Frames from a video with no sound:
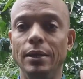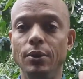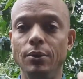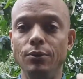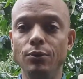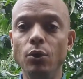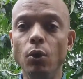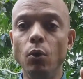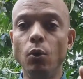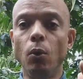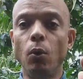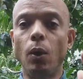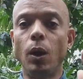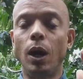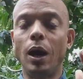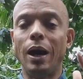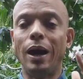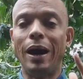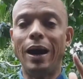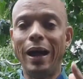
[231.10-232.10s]
know
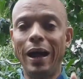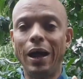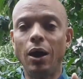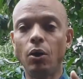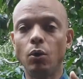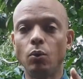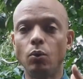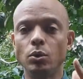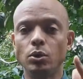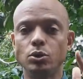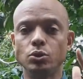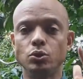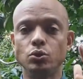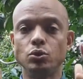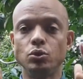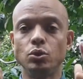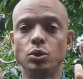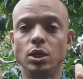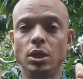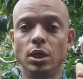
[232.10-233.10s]
how
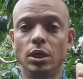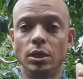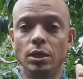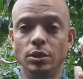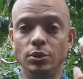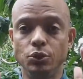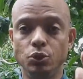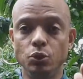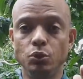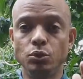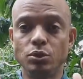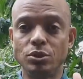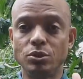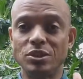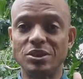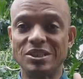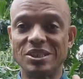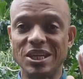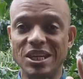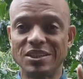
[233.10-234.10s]
to do
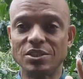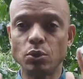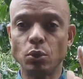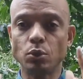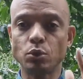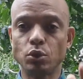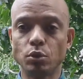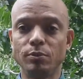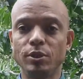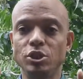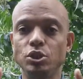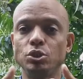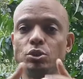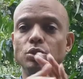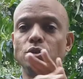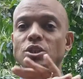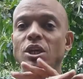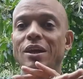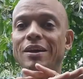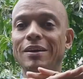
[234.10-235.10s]
test
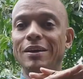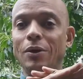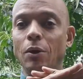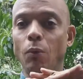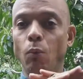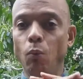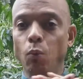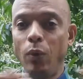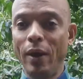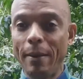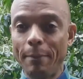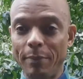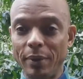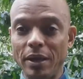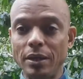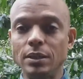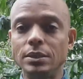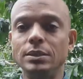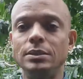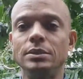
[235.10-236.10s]
automation, web
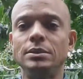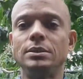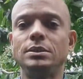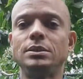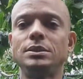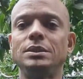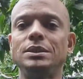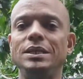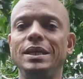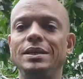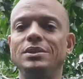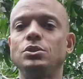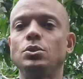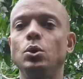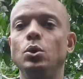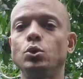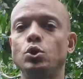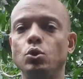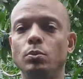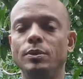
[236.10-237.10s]
test
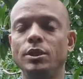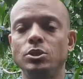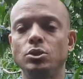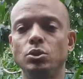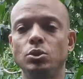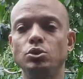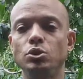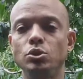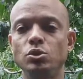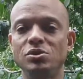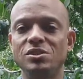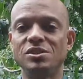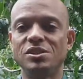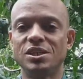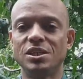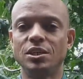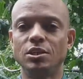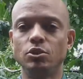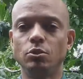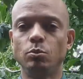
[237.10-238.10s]
automation using
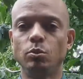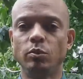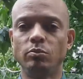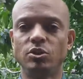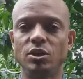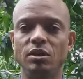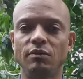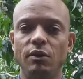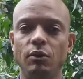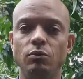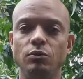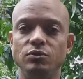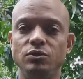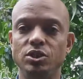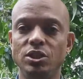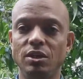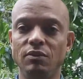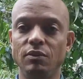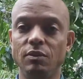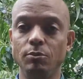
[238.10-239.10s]
Selenium WebDriver with
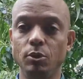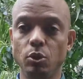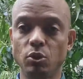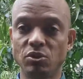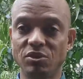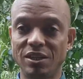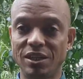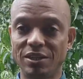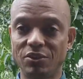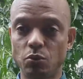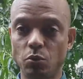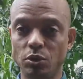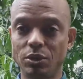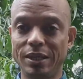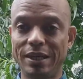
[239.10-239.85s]
Java, because that's what